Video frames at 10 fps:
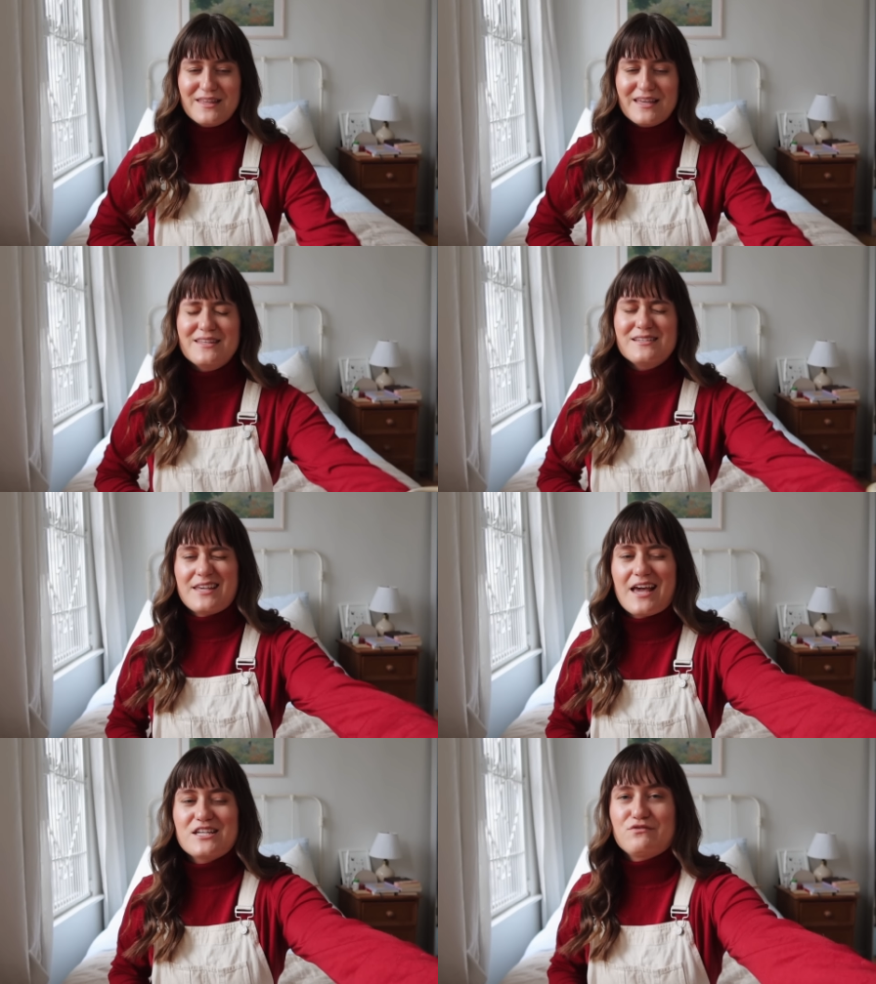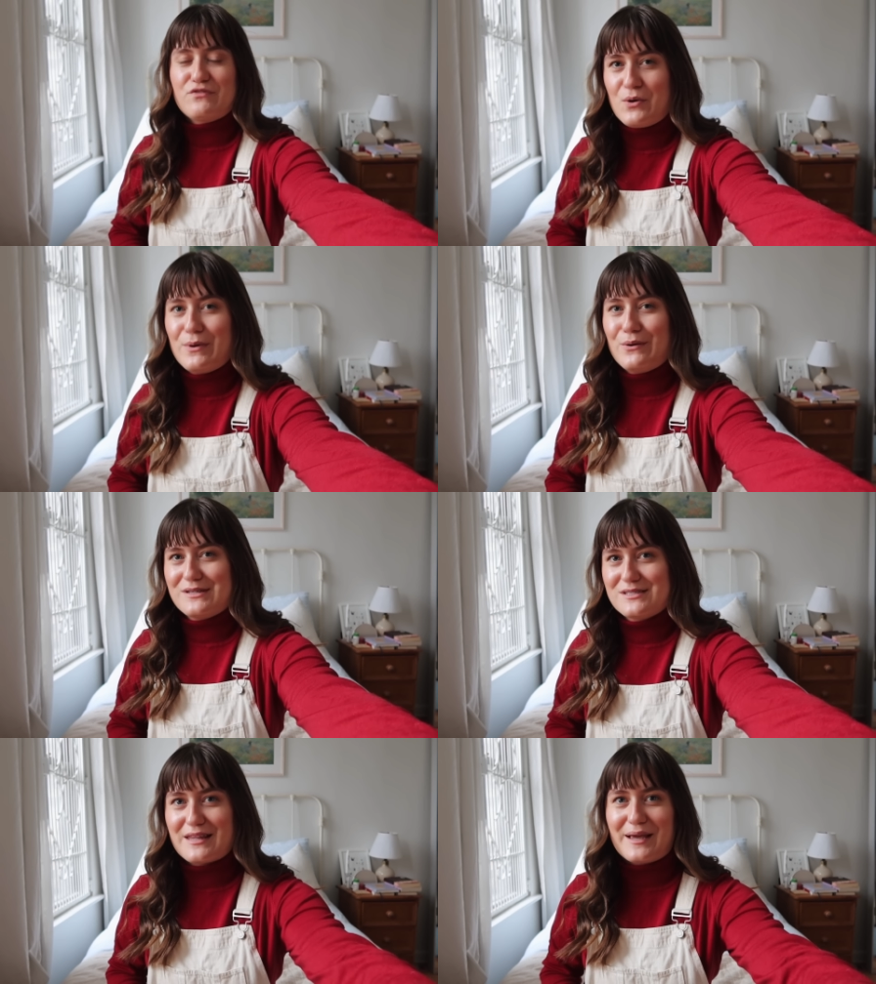In this case,
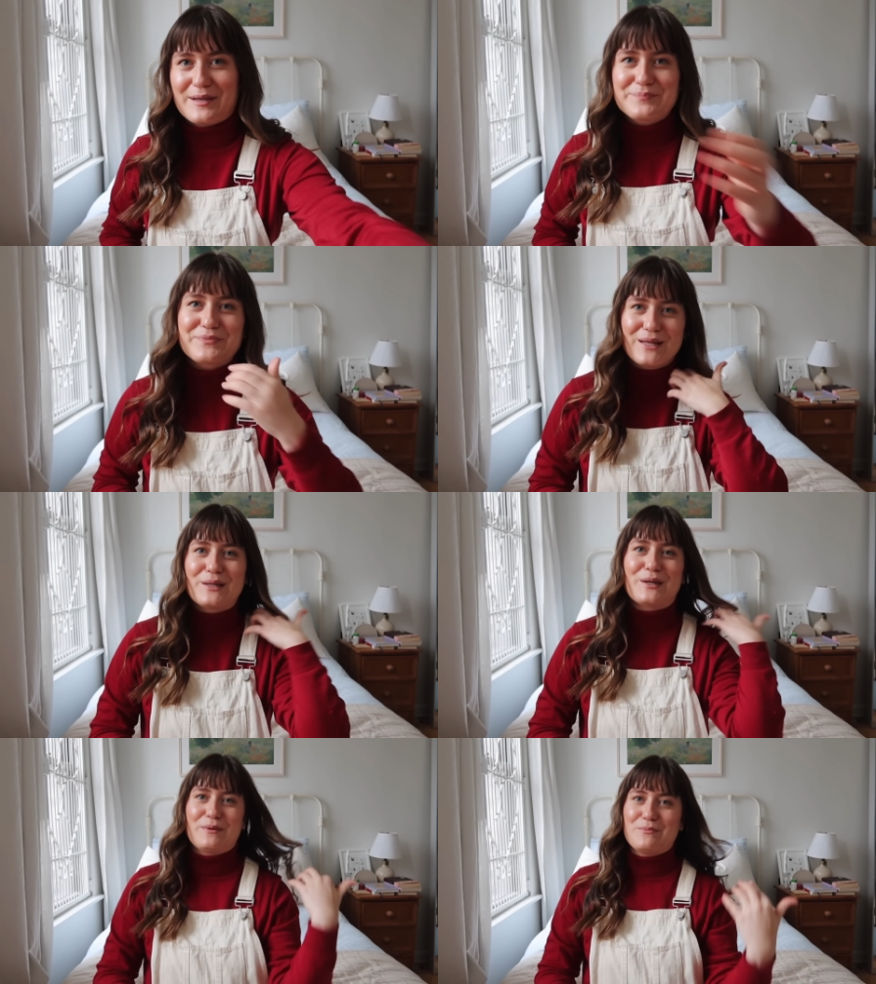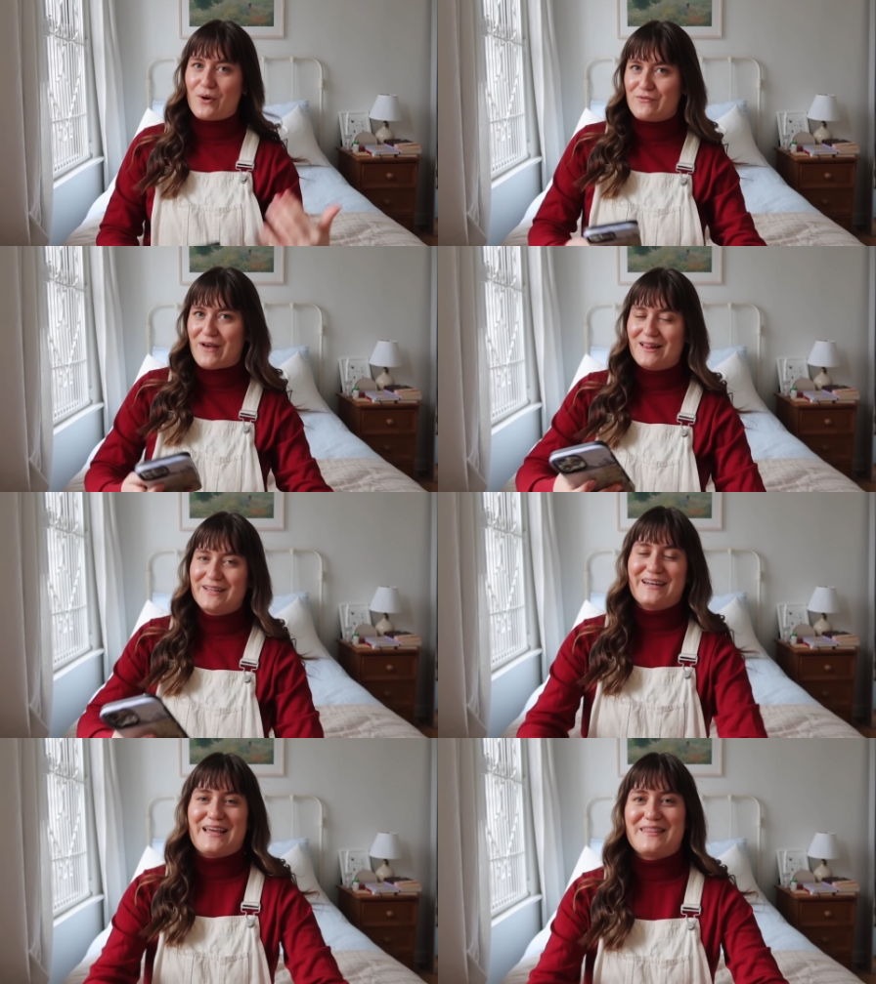FOMO is like a little bit more
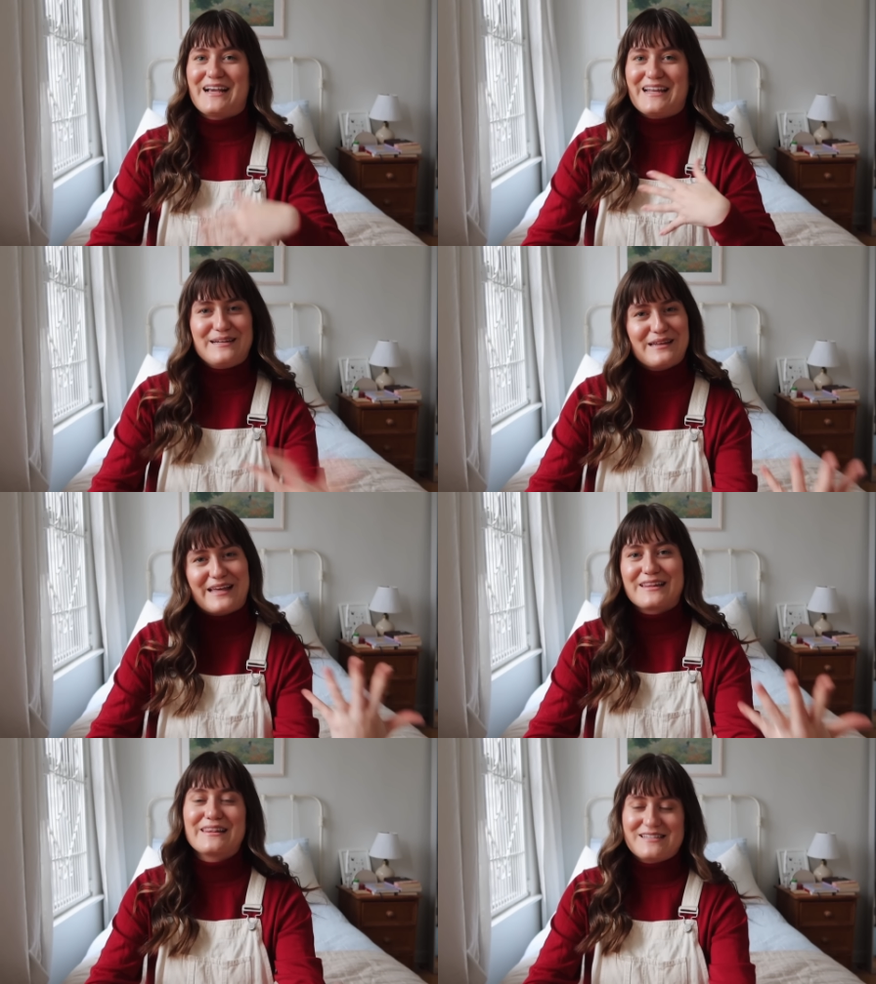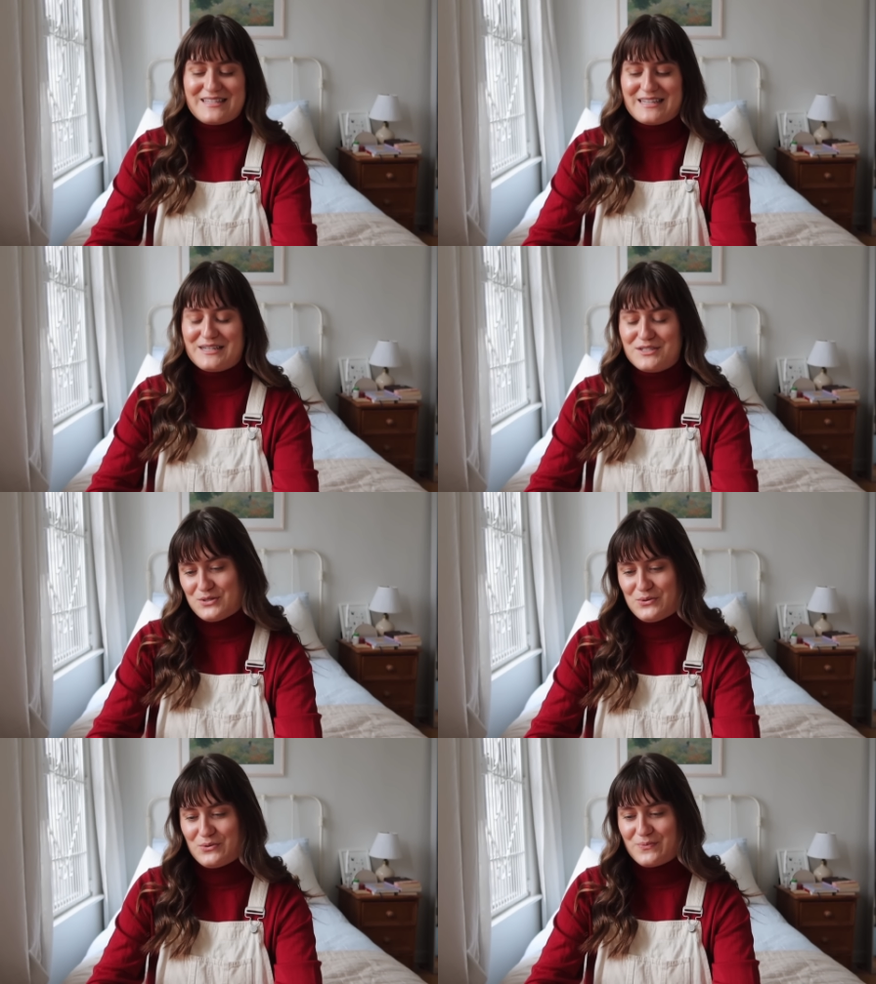valid and I think I need to like listen
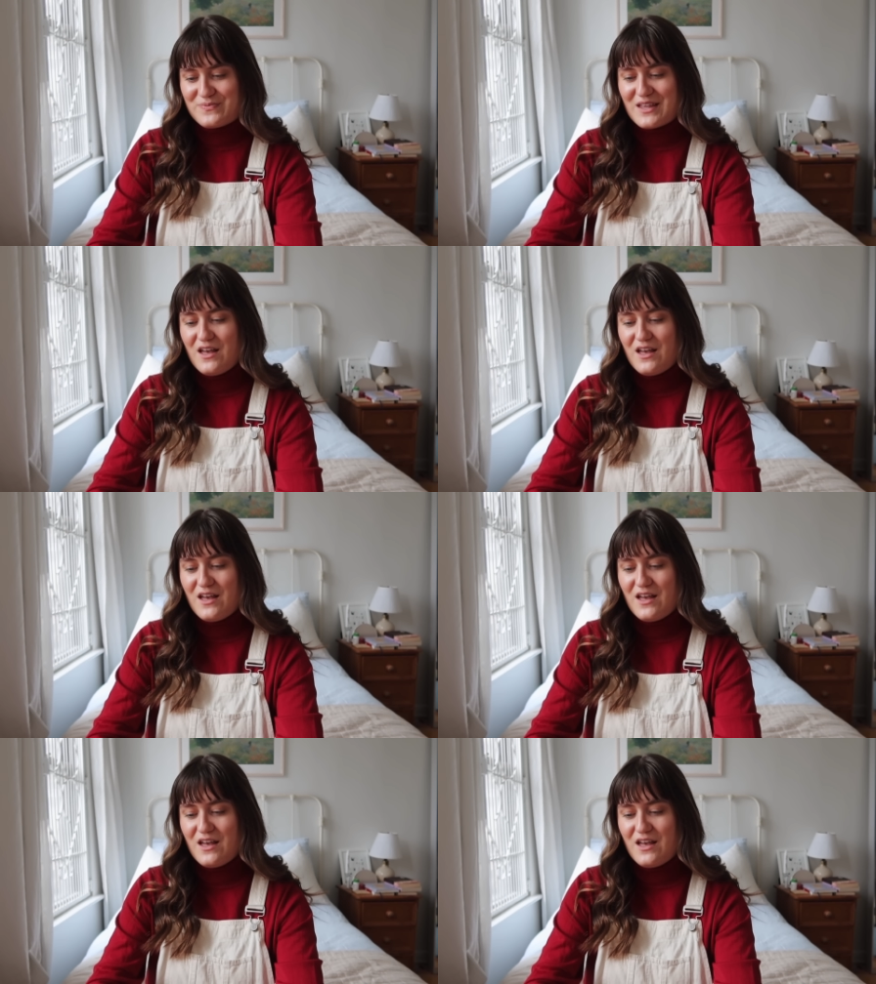to